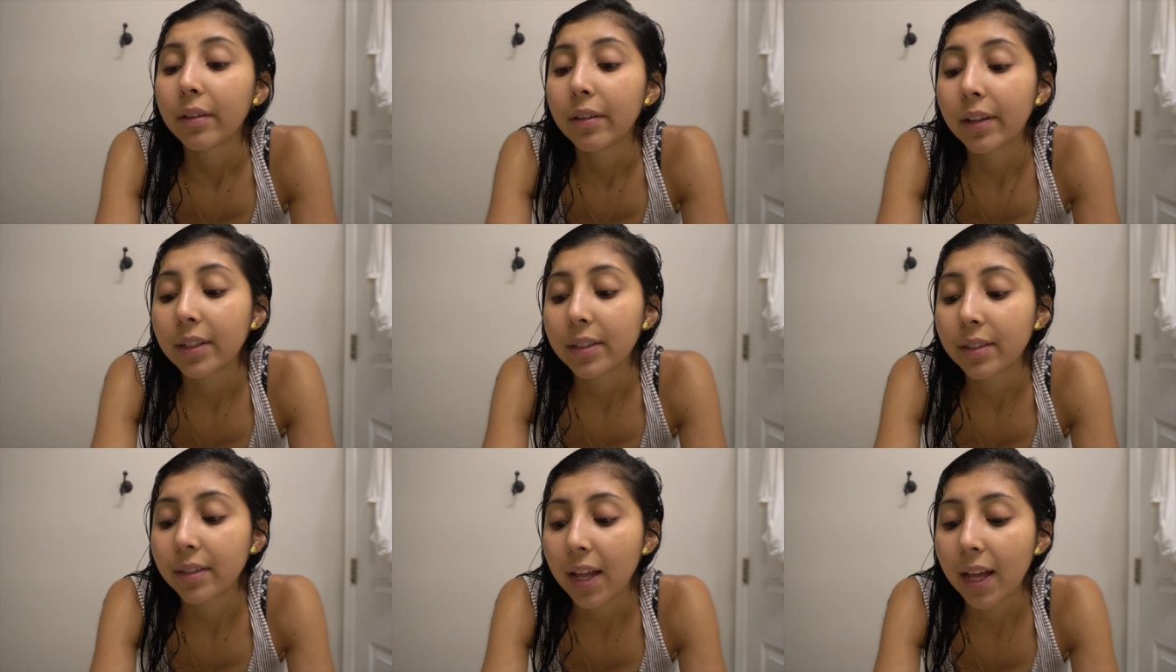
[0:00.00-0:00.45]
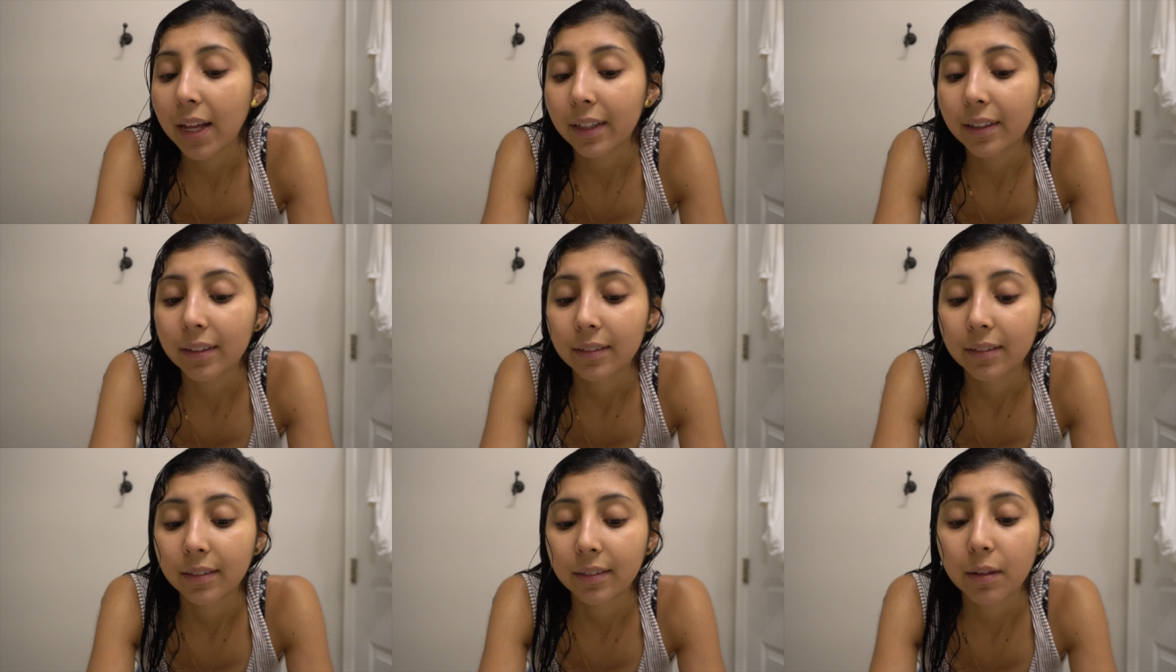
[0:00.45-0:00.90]
that's
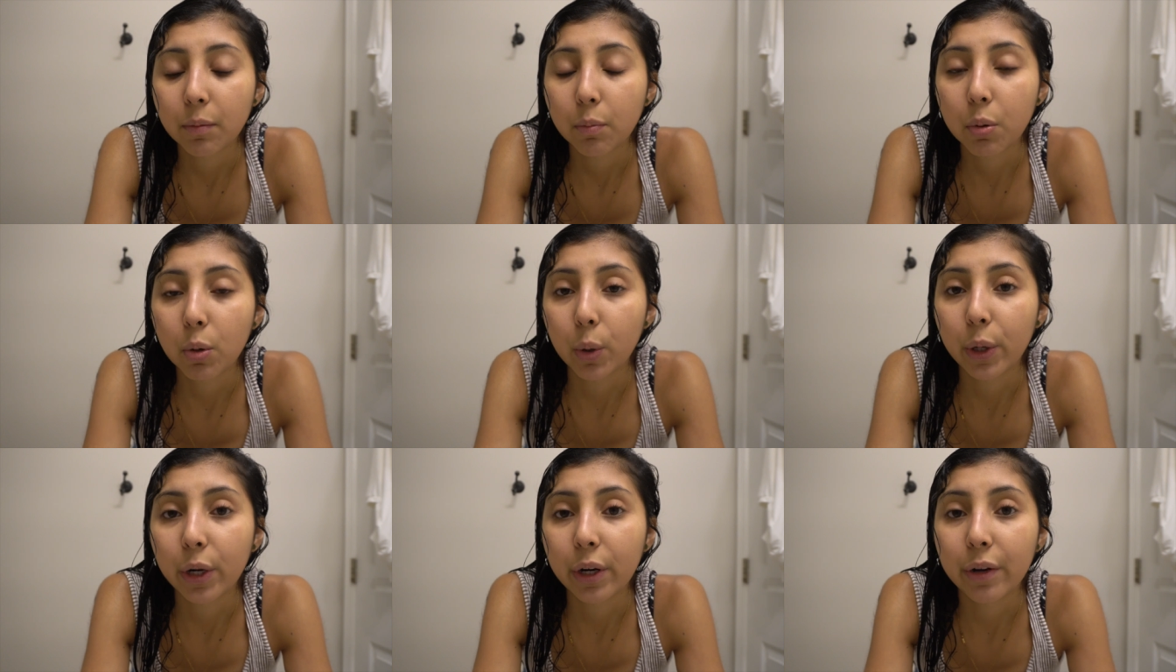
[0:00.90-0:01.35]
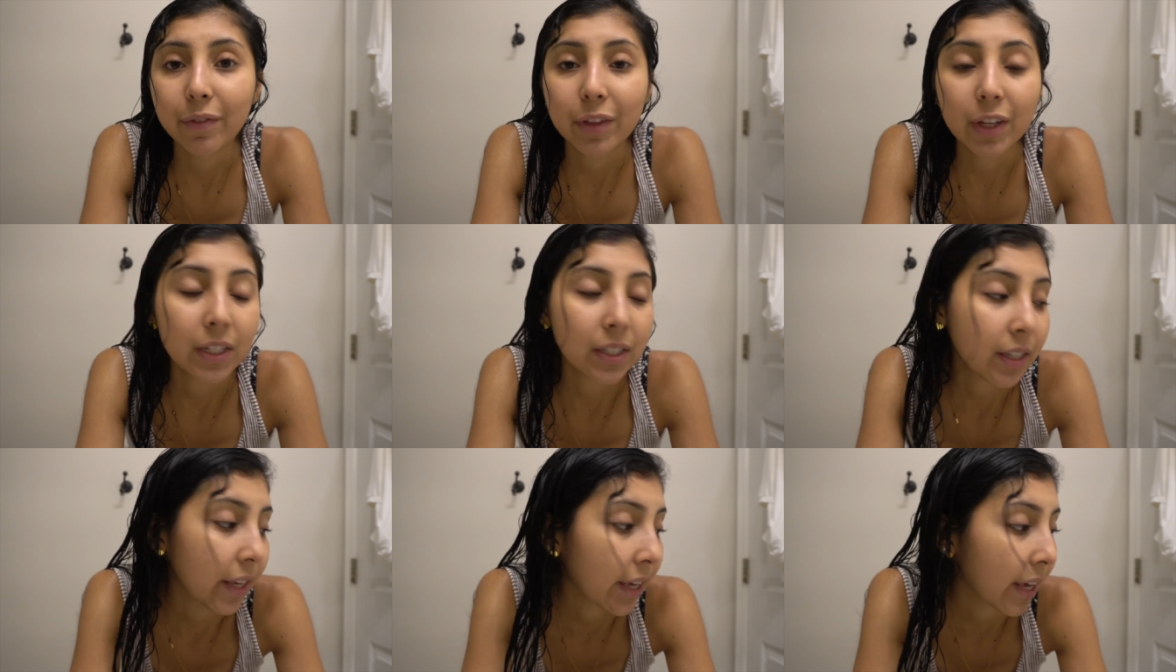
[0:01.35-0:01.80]
not the point of
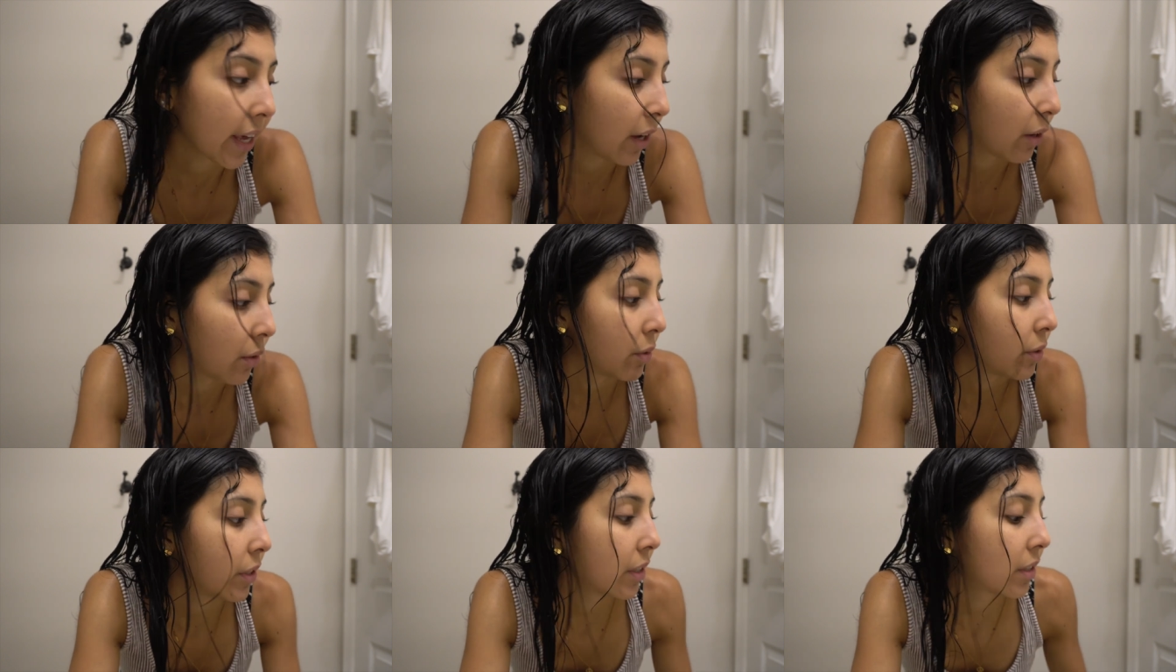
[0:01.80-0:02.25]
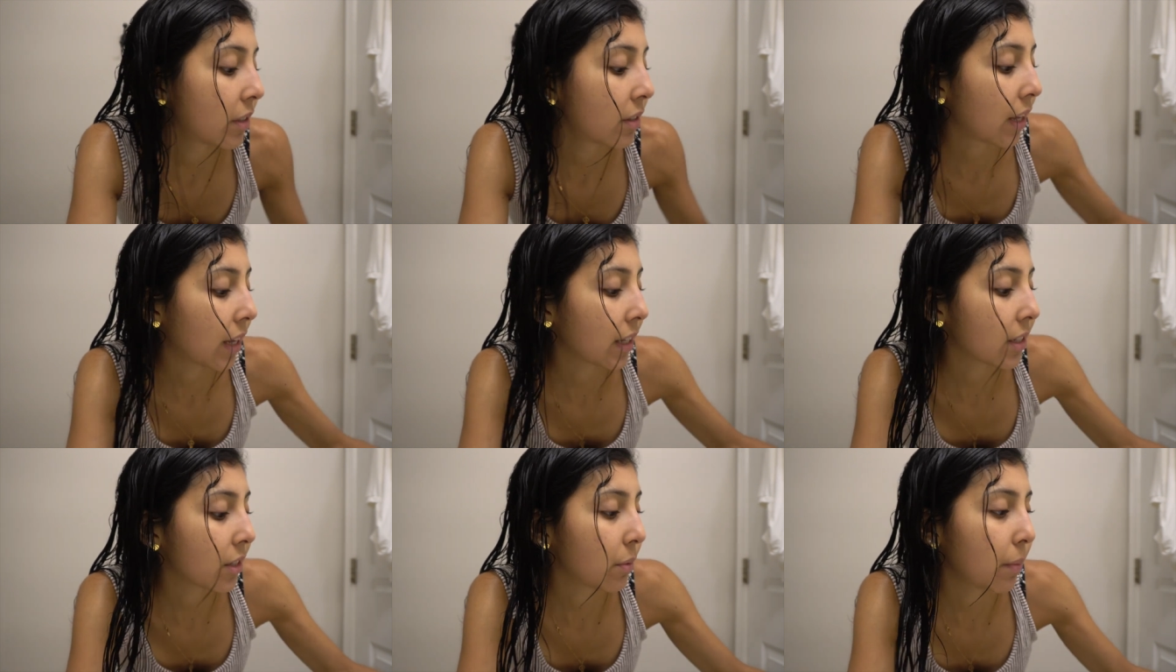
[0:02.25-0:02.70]
this account it's
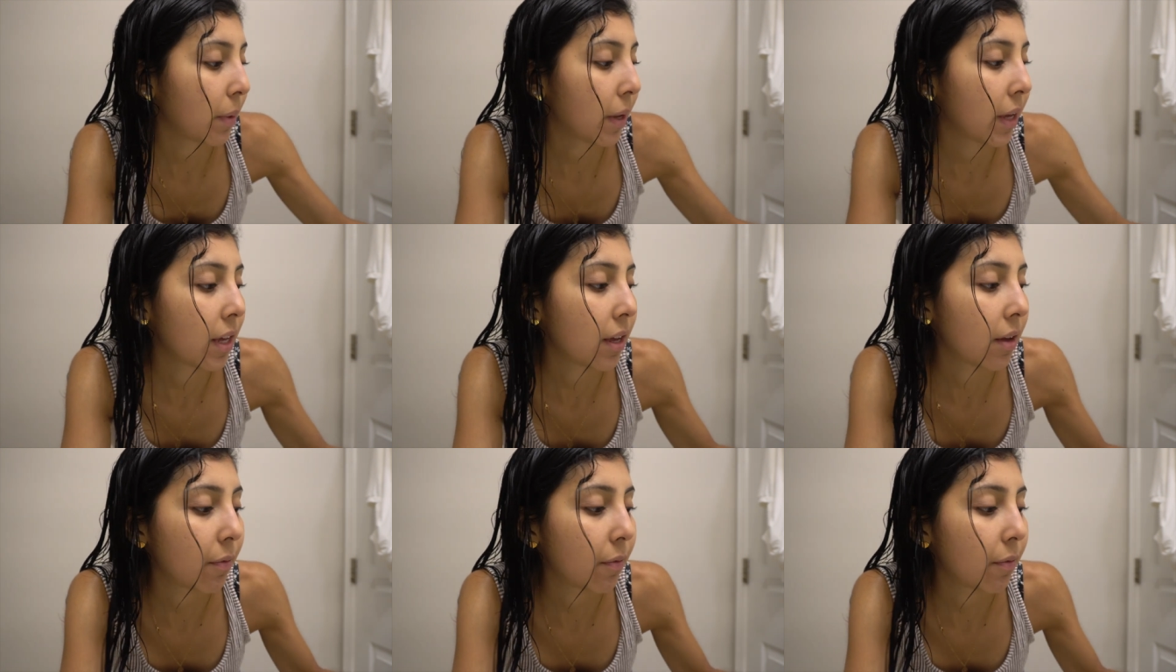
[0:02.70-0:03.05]
not to make